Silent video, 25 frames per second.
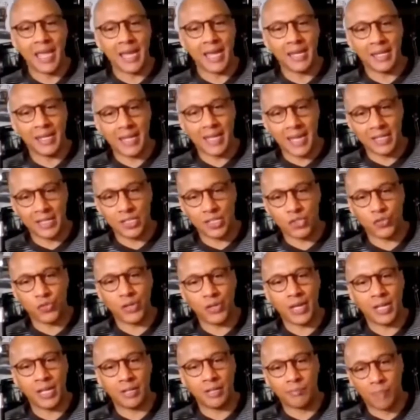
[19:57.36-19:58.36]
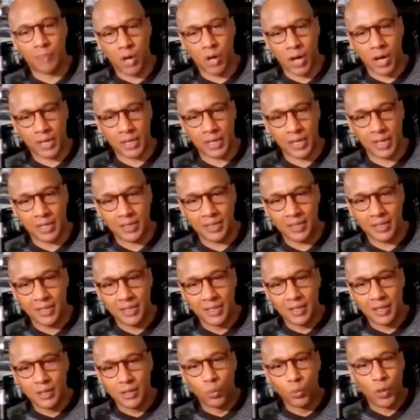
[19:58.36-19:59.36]
in an industry, in a market,
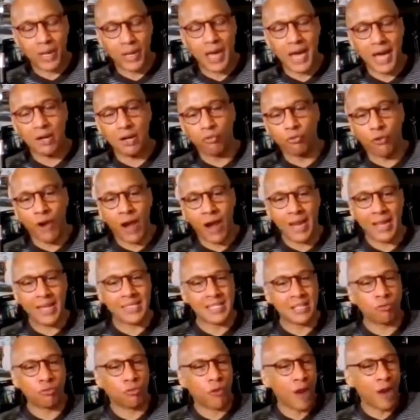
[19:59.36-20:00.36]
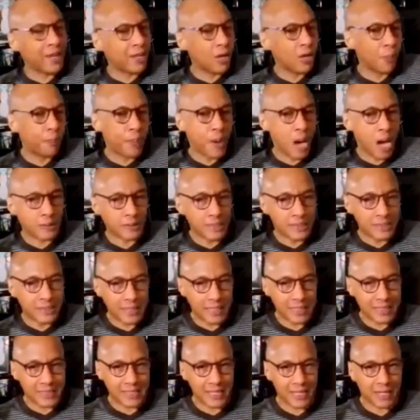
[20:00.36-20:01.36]
what kind of is it radio
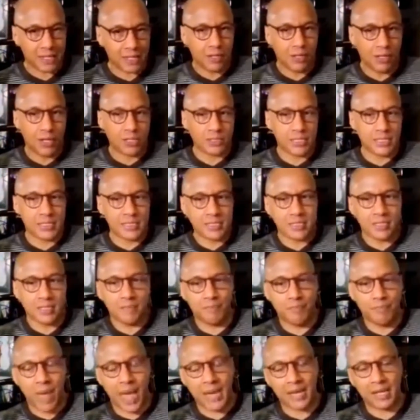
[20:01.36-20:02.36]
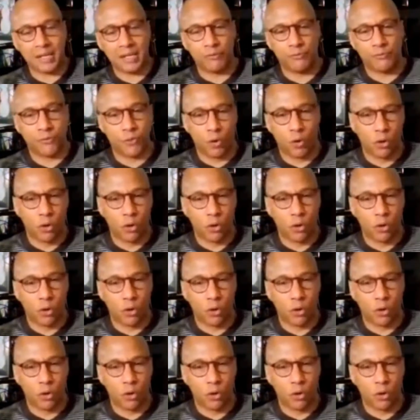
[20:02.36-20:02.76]
politics that causes the back and